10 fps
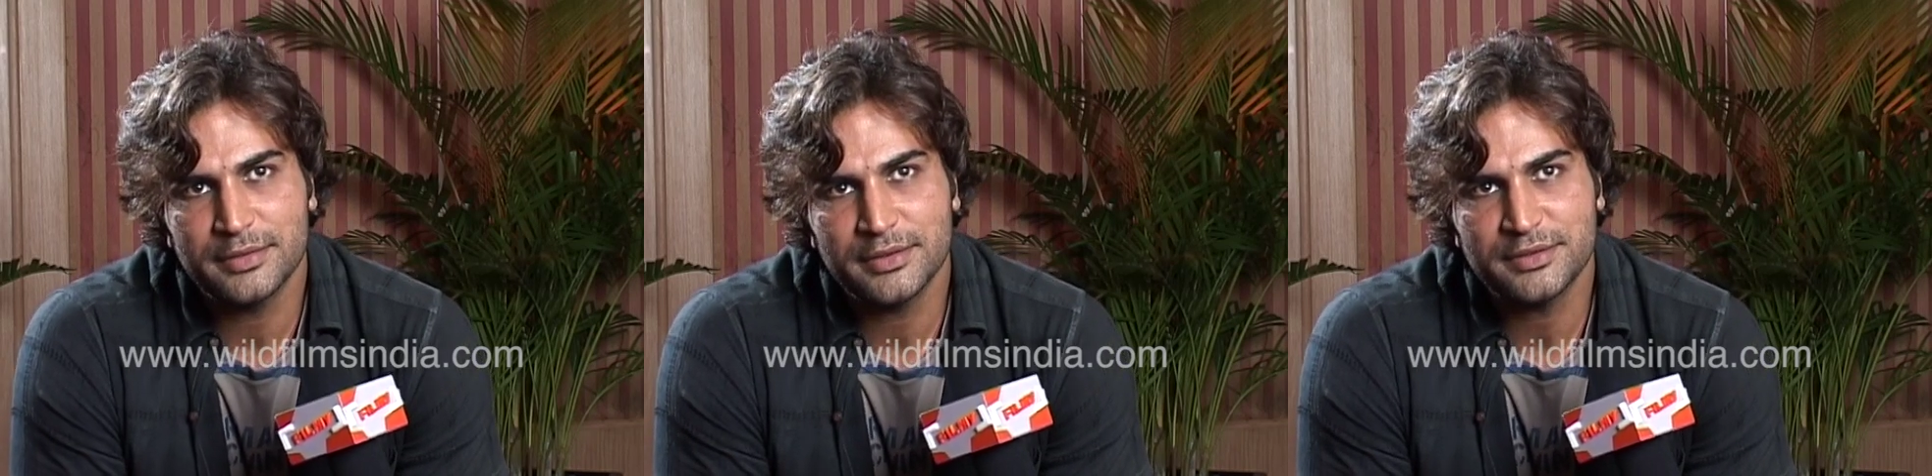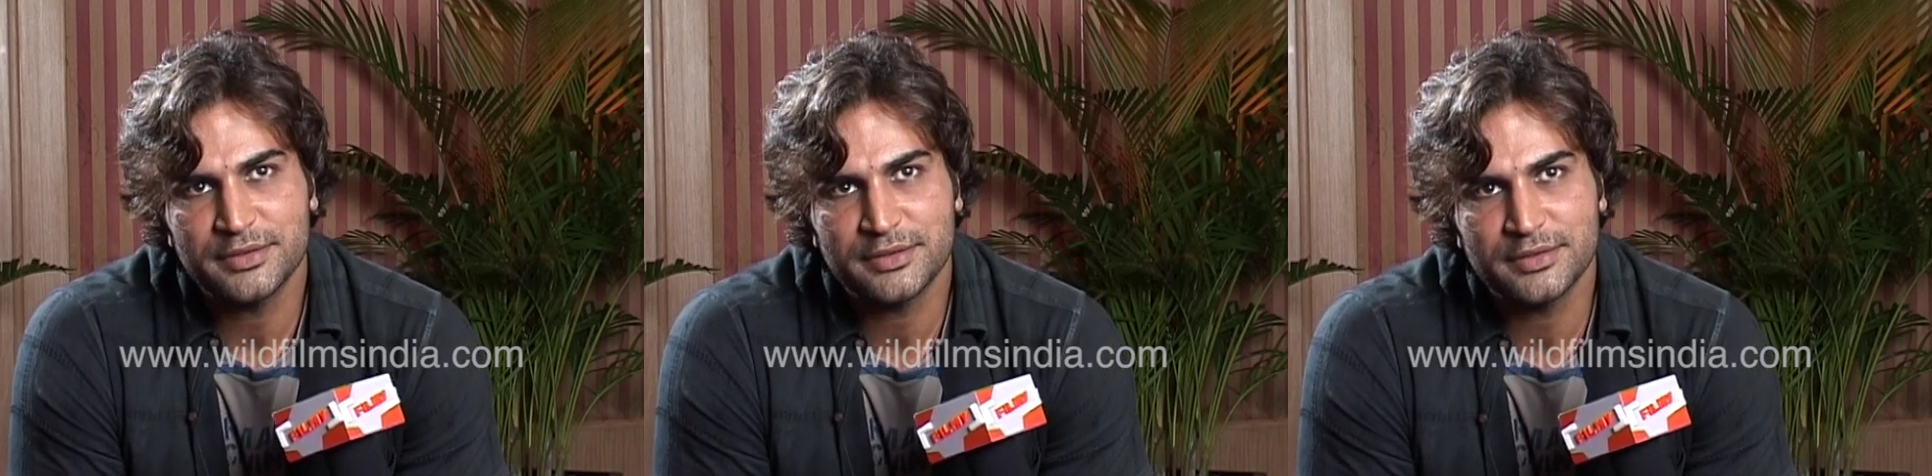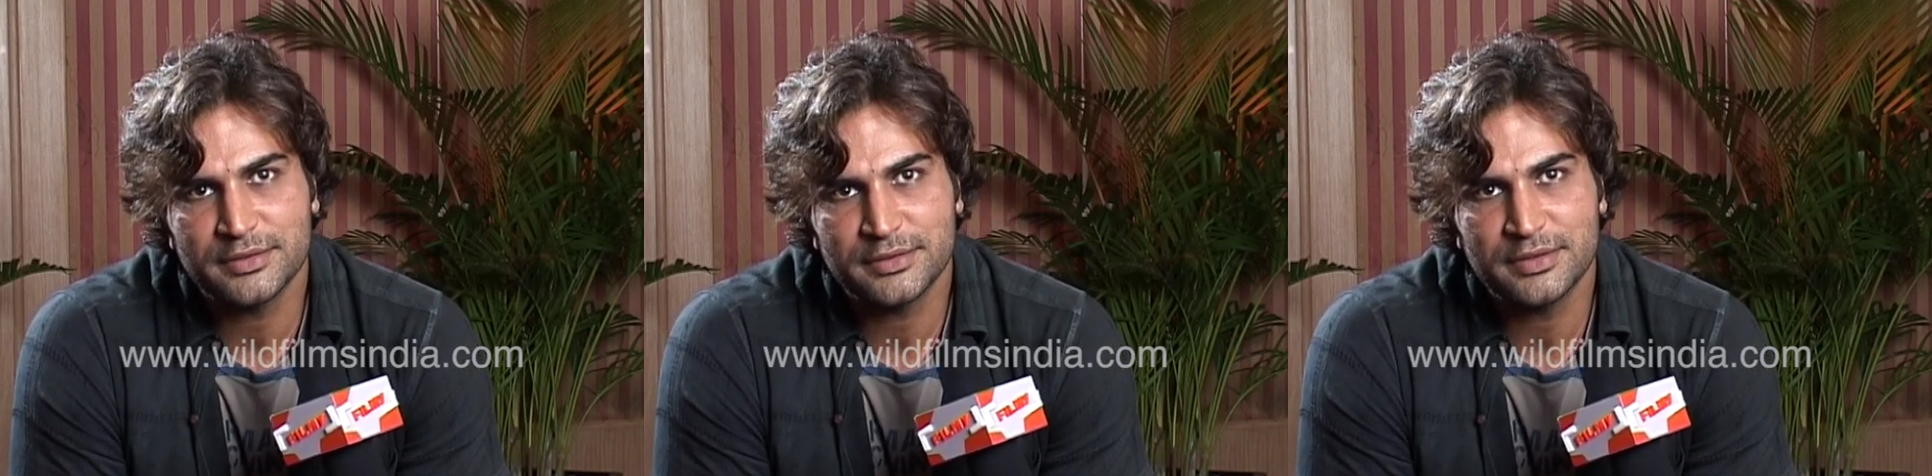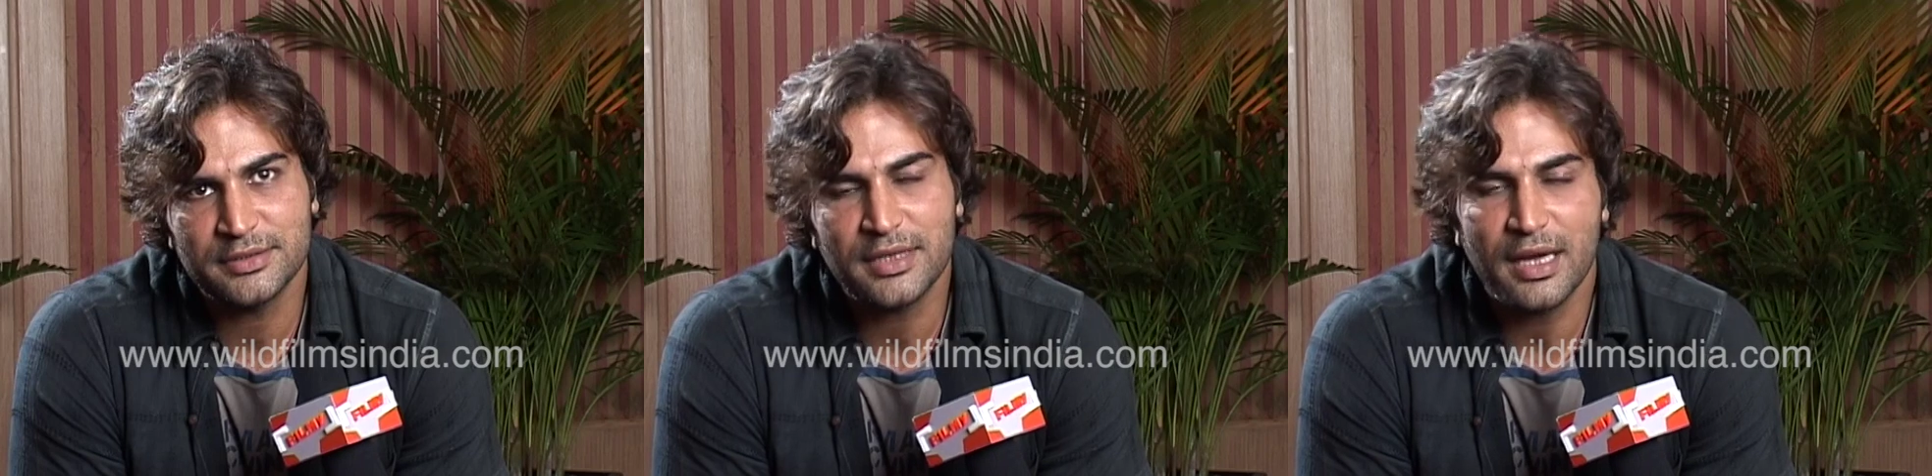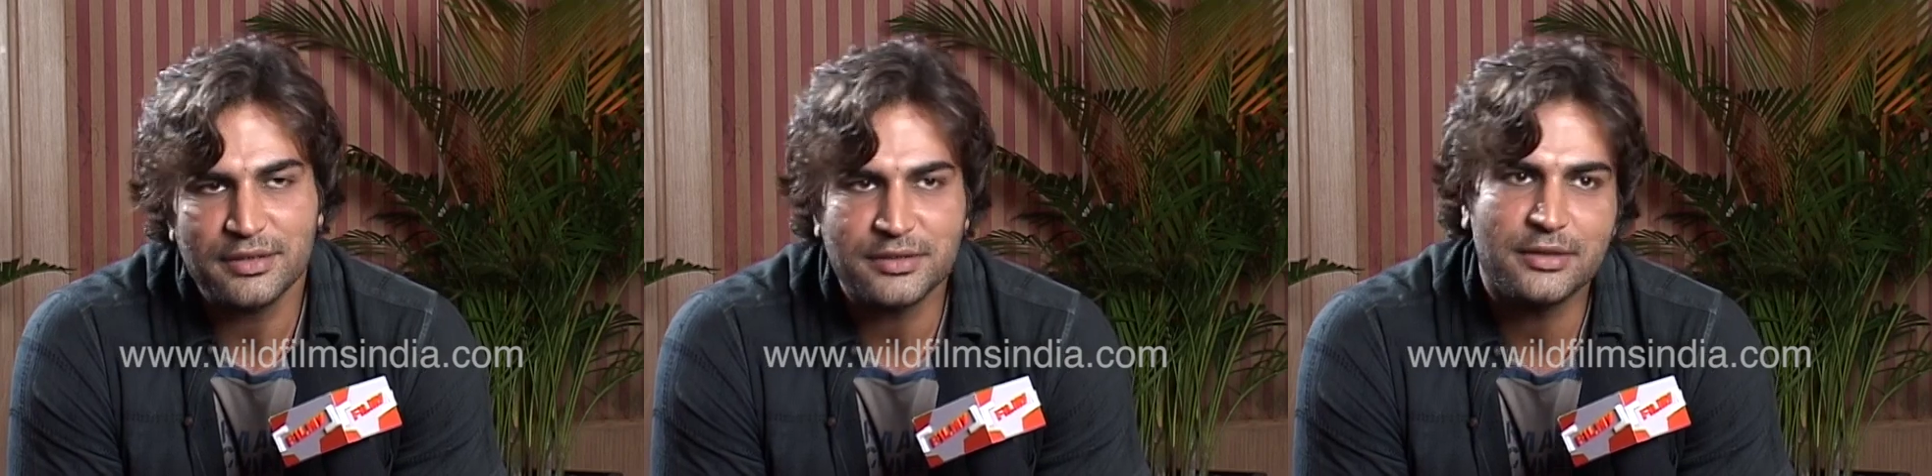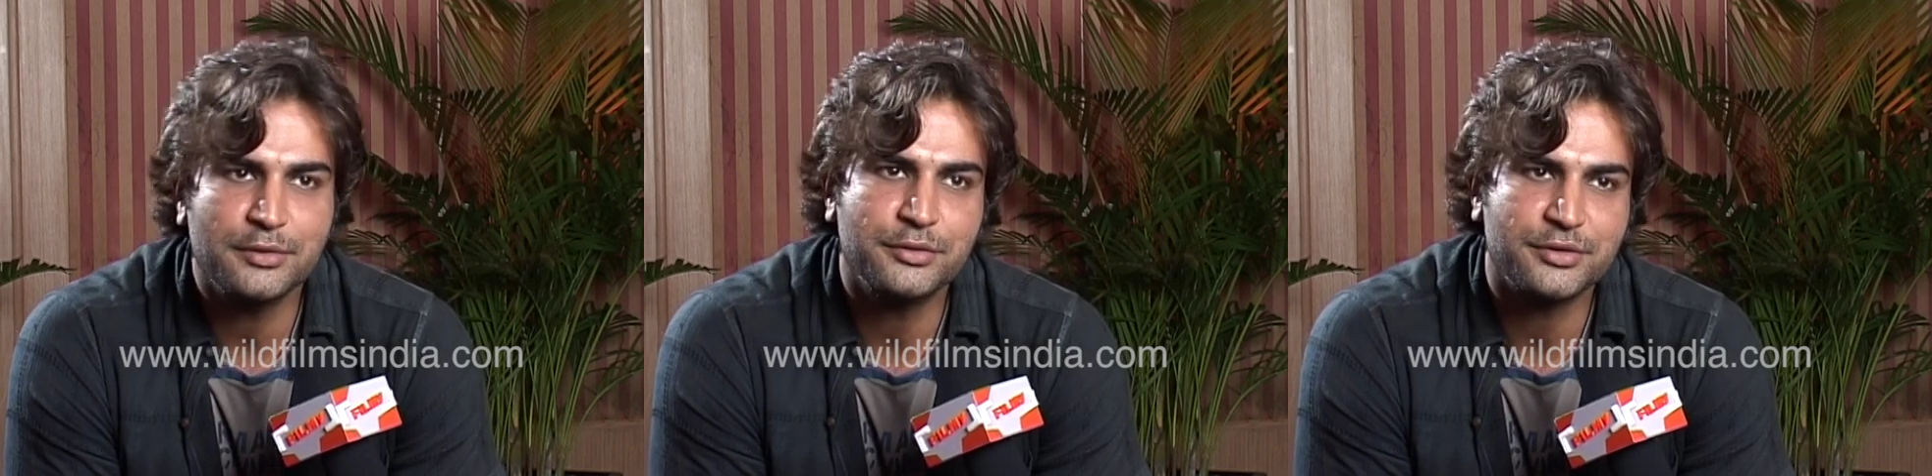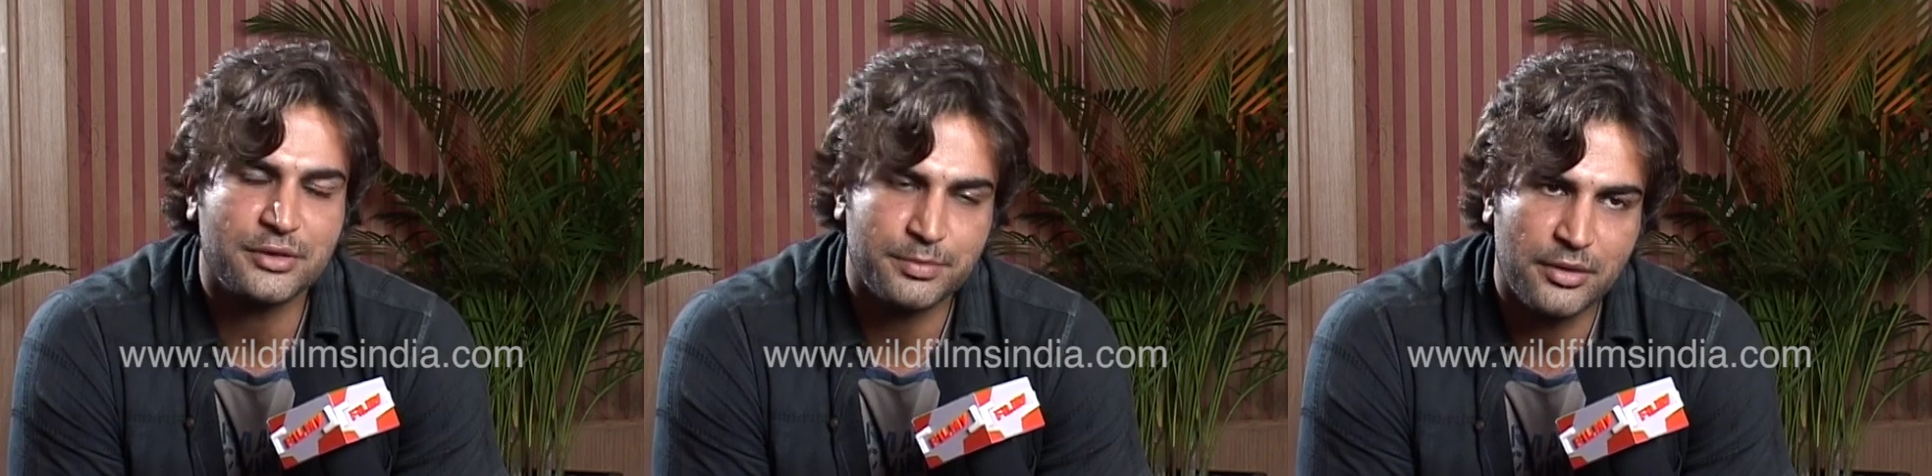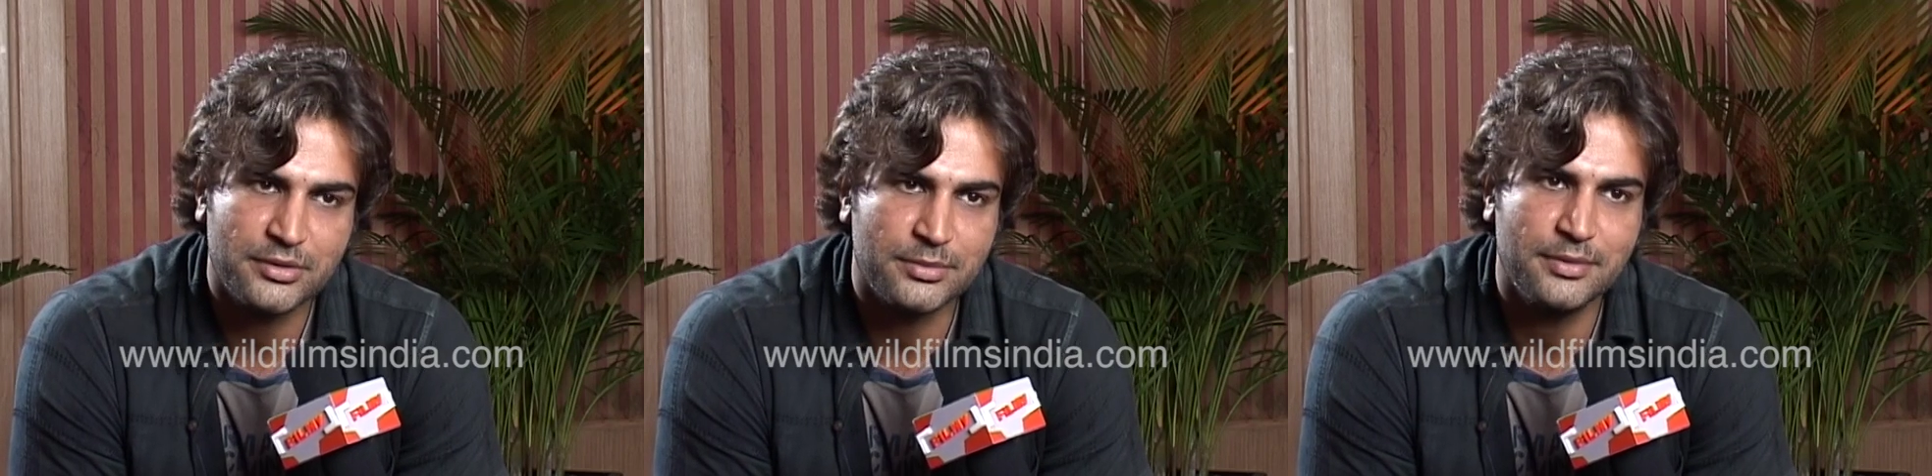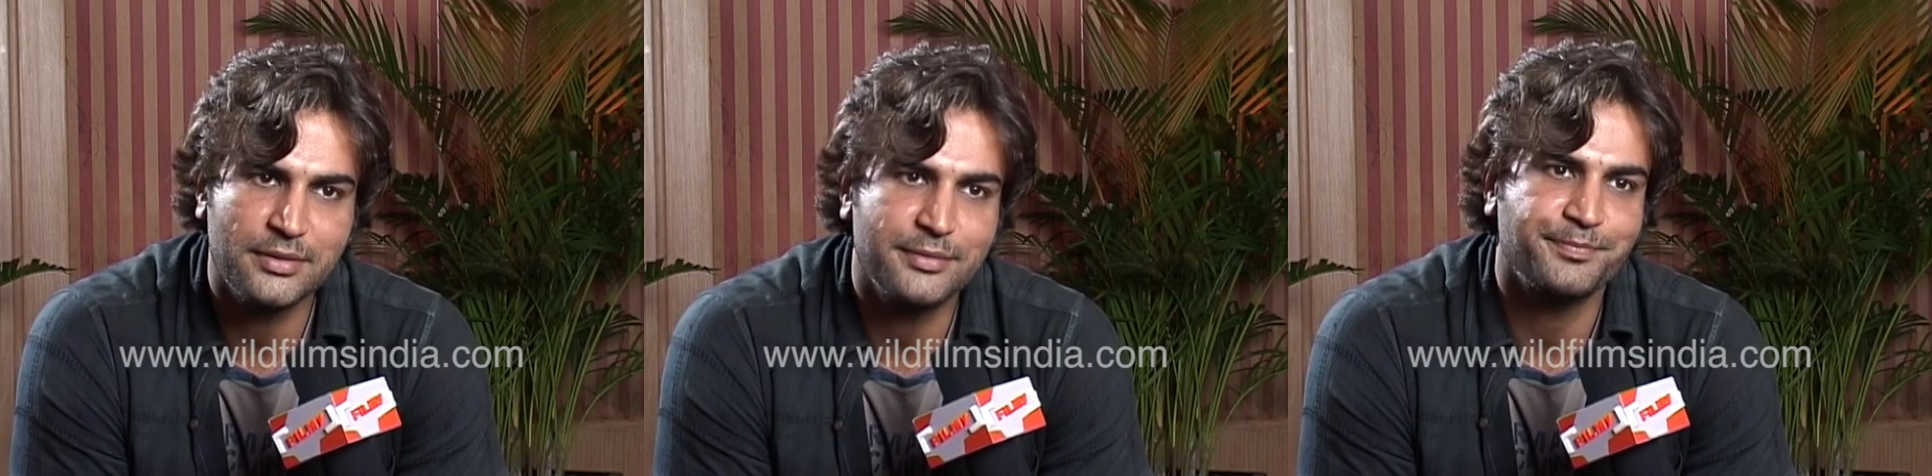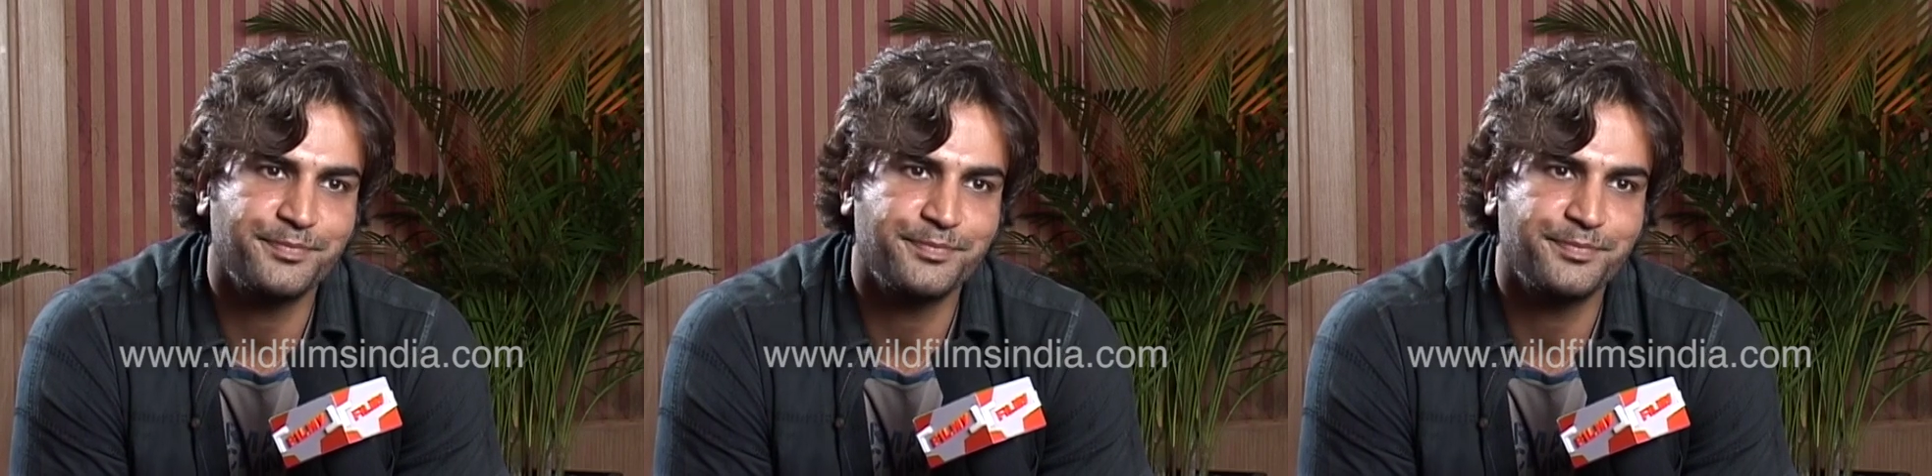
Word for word: is this gangster who is responsible